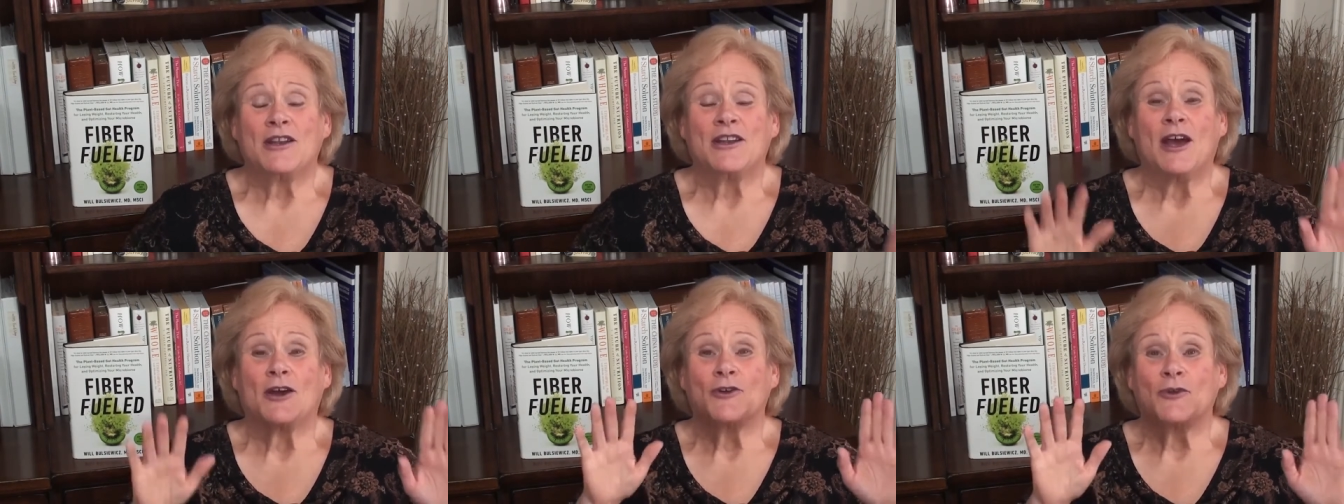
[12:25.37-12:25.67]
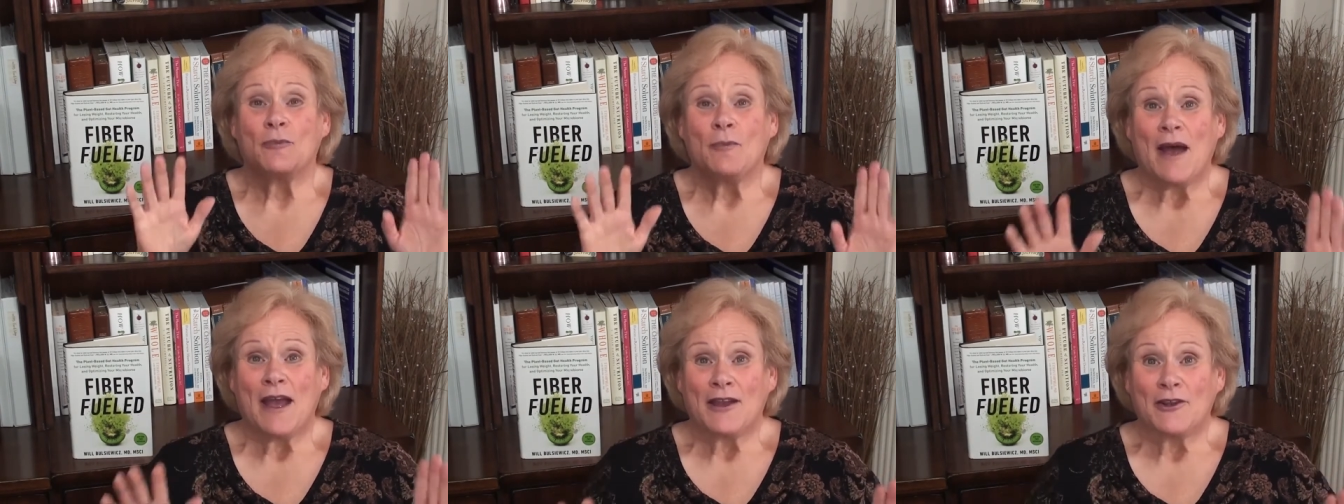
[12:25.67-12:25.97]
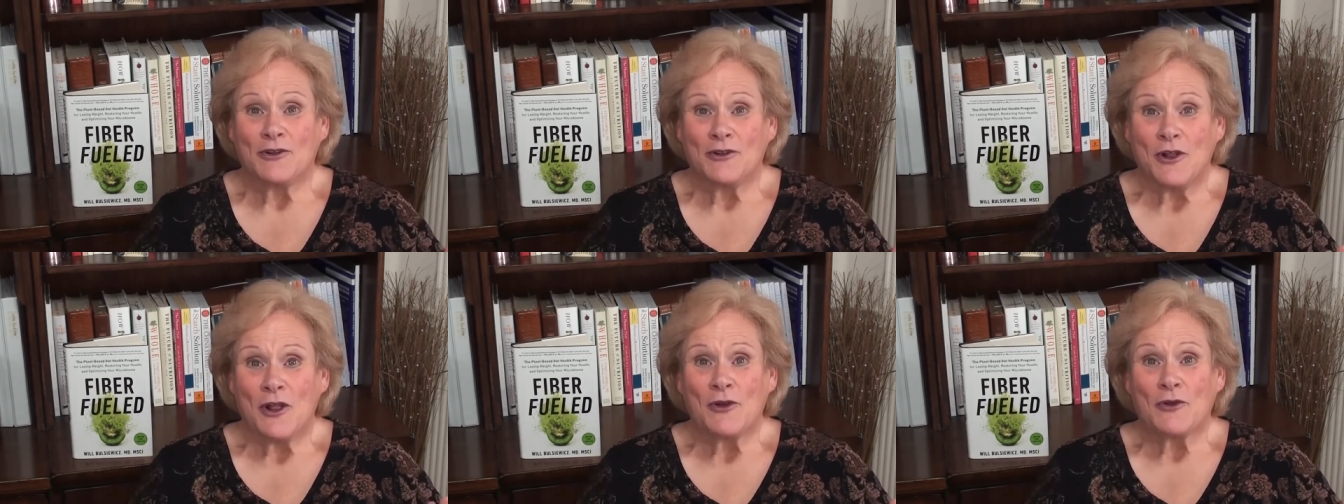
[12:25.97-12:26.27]
Dr.
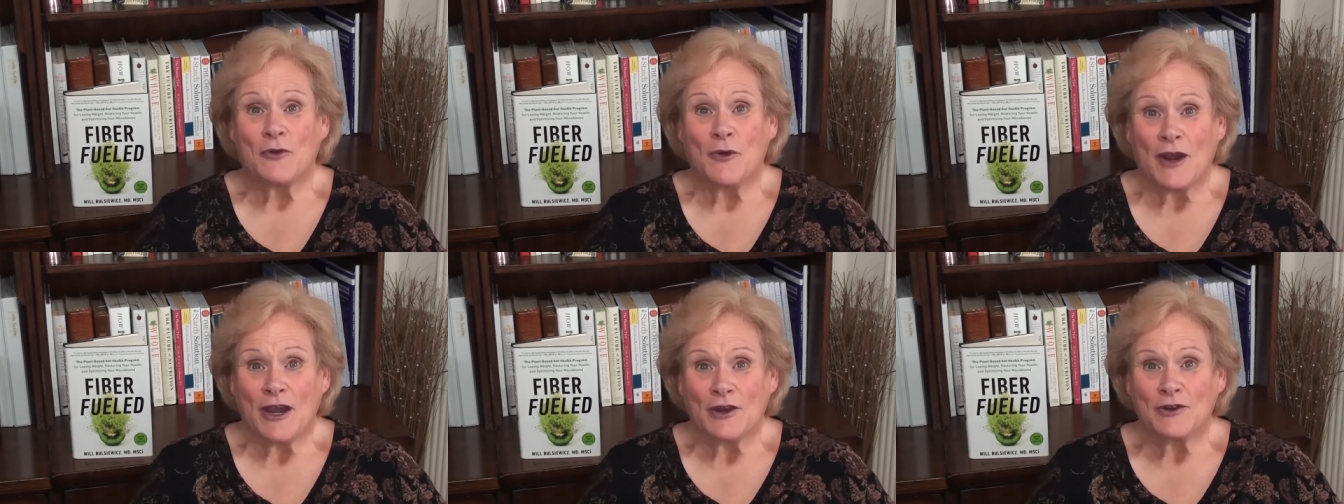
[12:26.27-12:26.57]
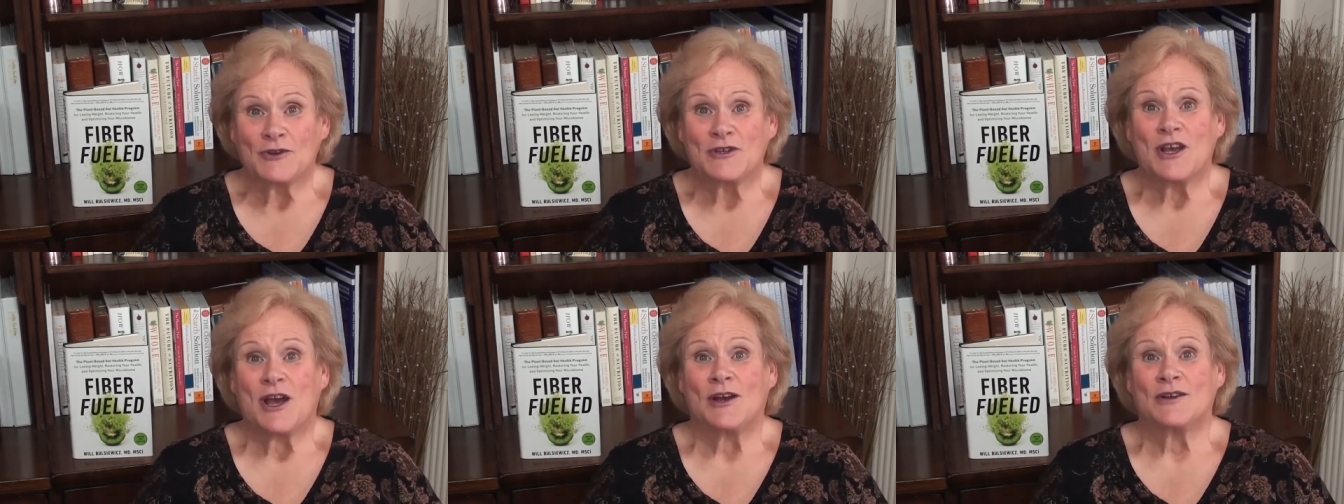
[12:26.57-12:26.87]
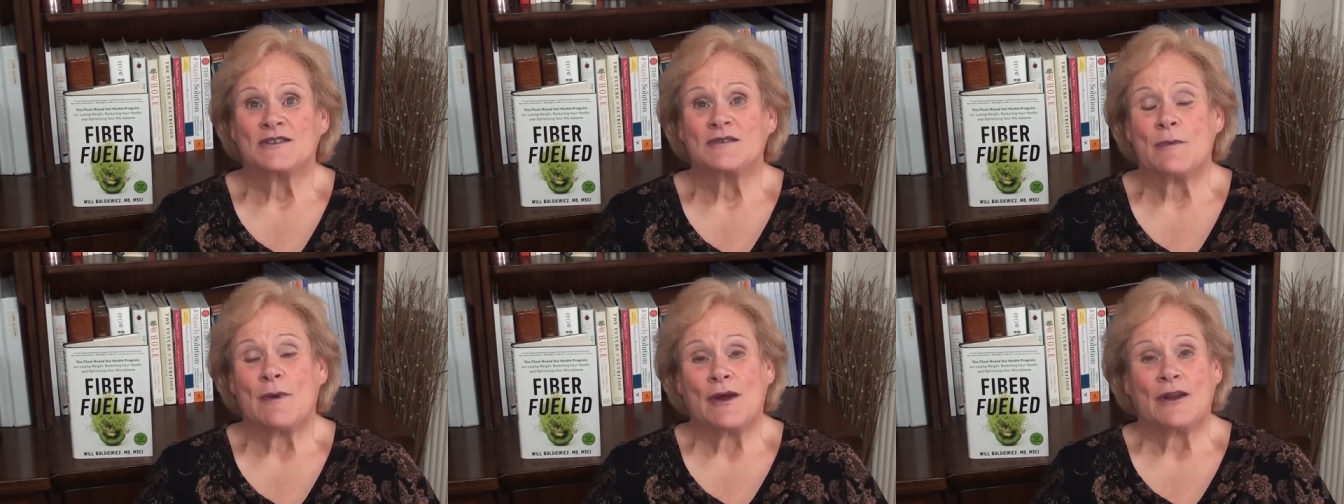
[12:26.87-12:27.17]
Michael Greger
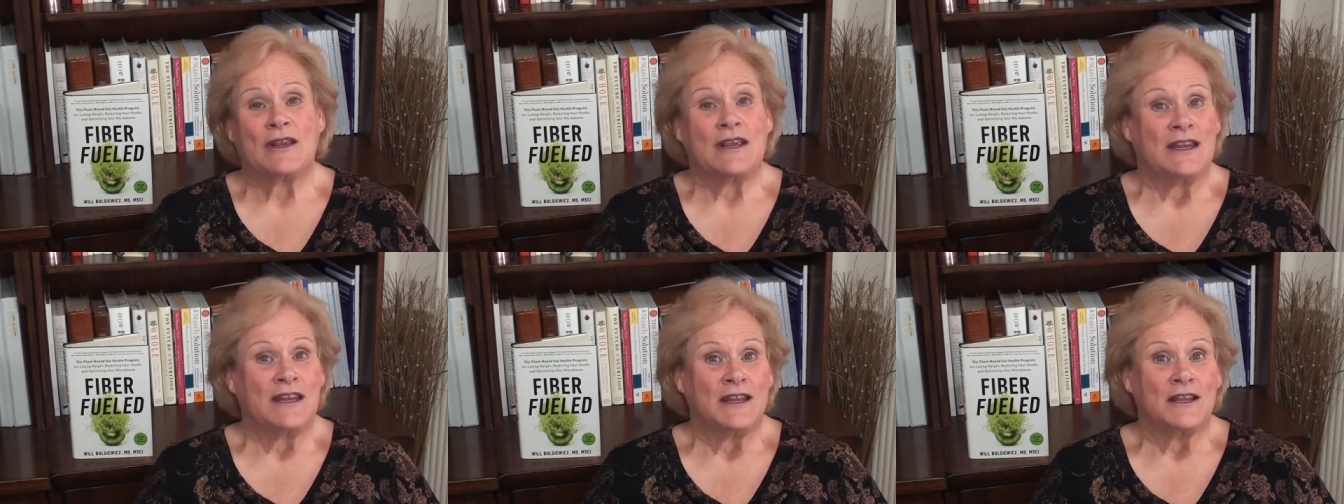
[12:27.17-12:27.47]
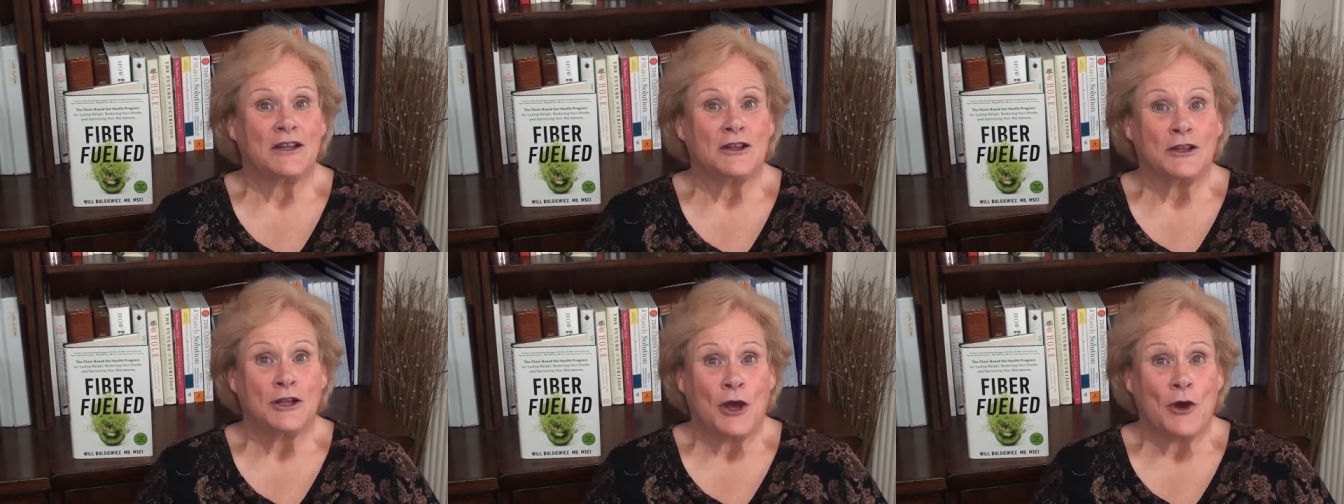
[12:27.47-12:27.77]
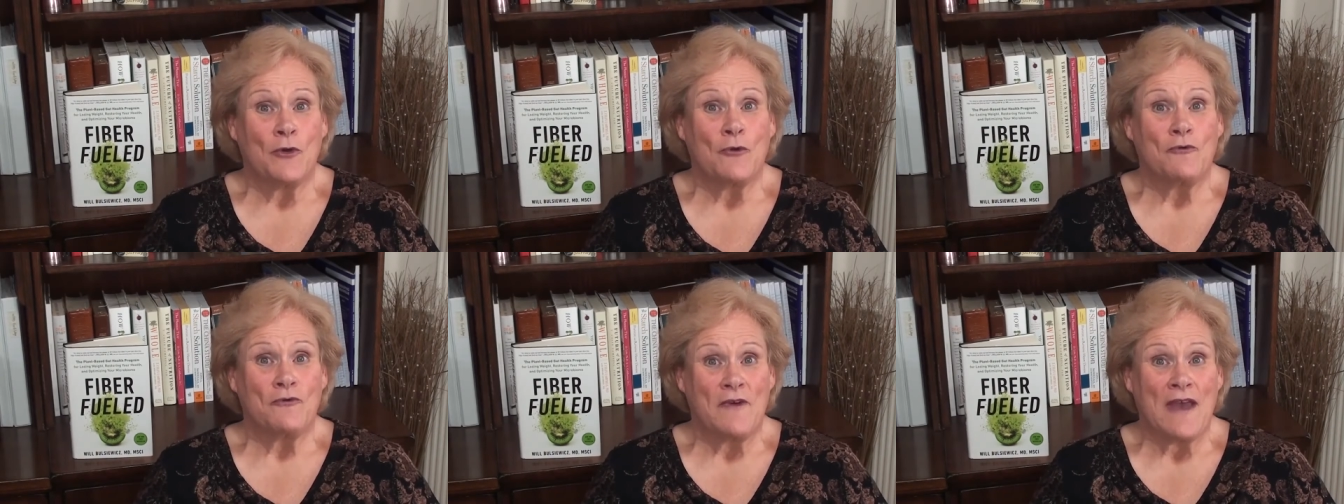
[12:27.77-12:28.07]
talks about eating
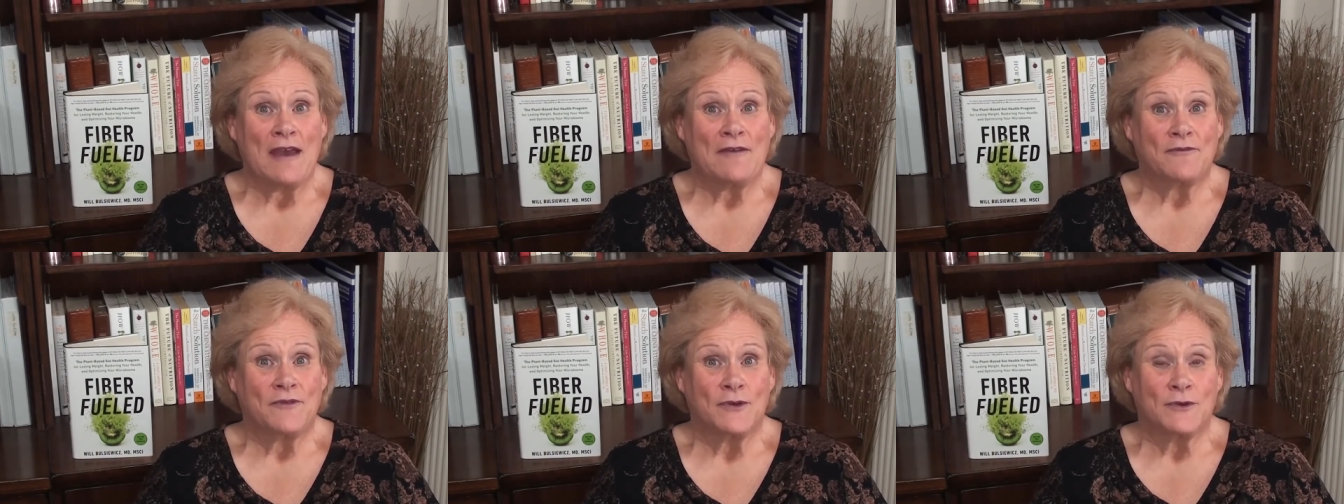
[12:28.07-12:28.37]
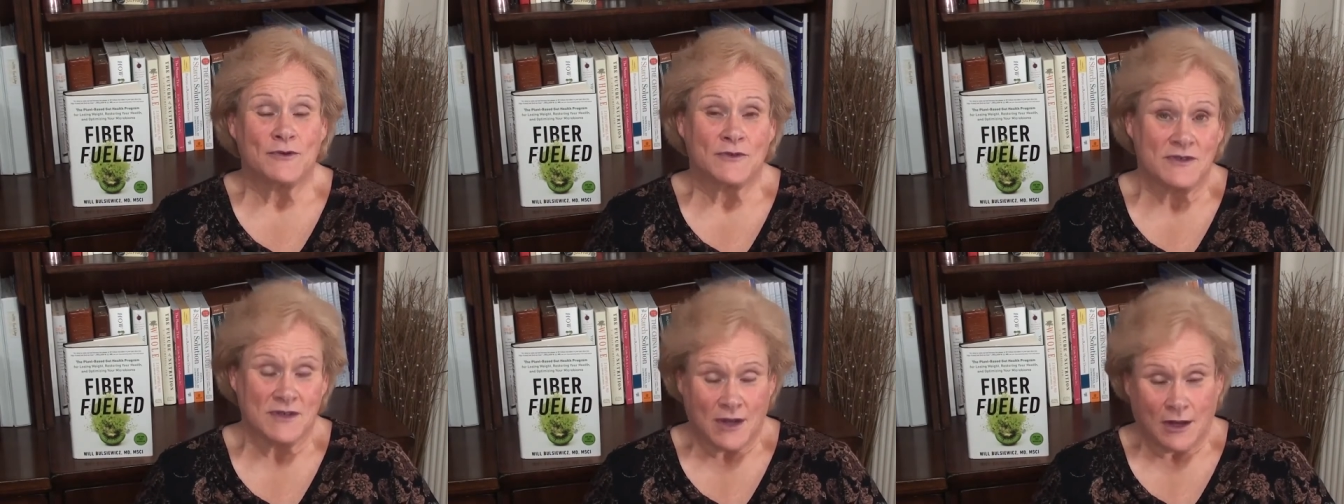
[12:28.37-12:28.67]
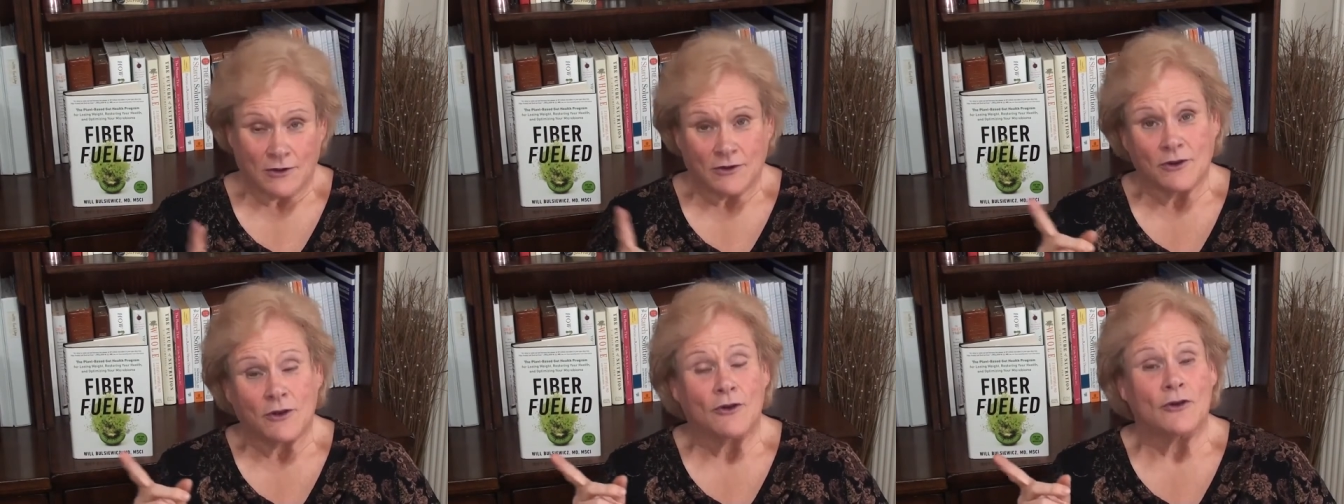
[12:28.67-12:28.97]
low fat foods. Dr.